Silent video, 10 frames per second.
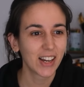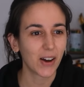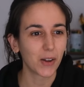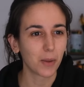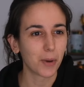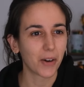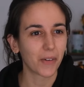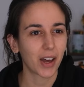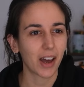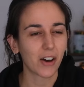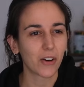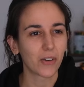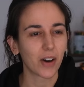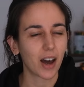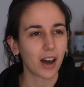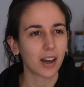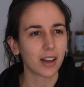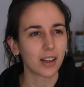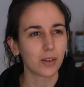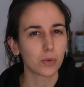all about how
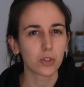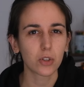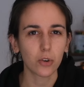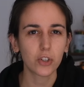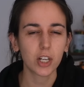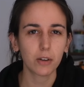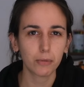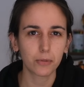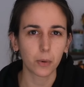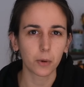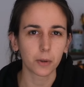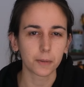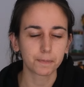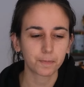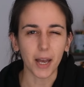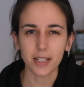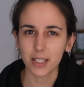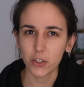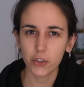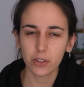I was searching for a
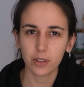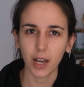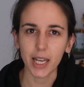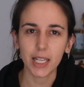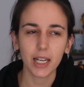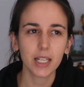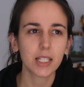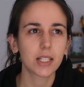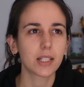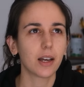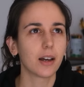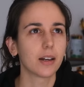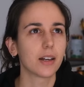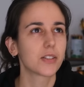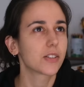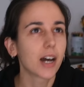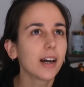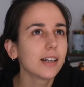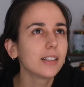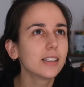message, I guess, a
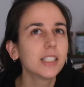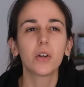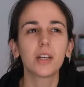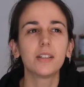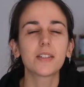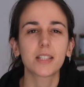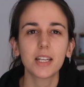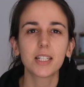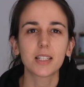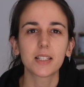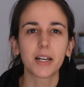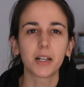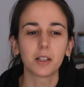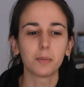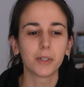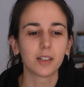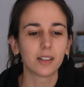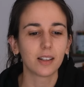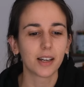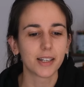style, not an aesthetic style,
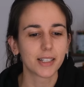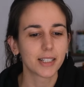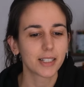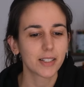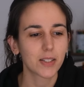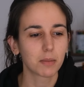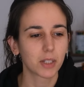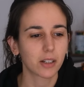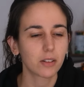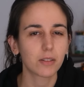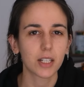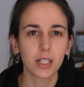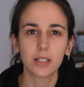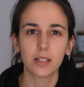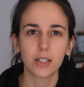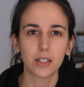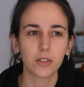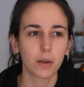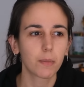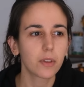but like some kind of identity,
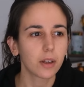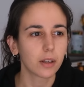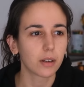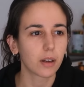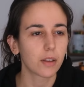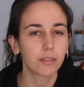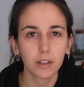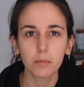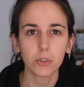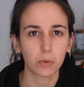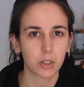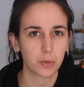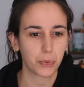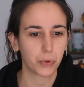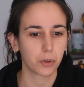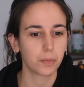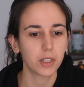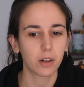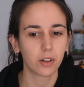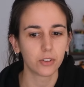something, a theme to explore
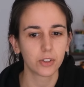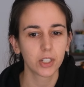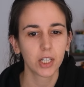beyond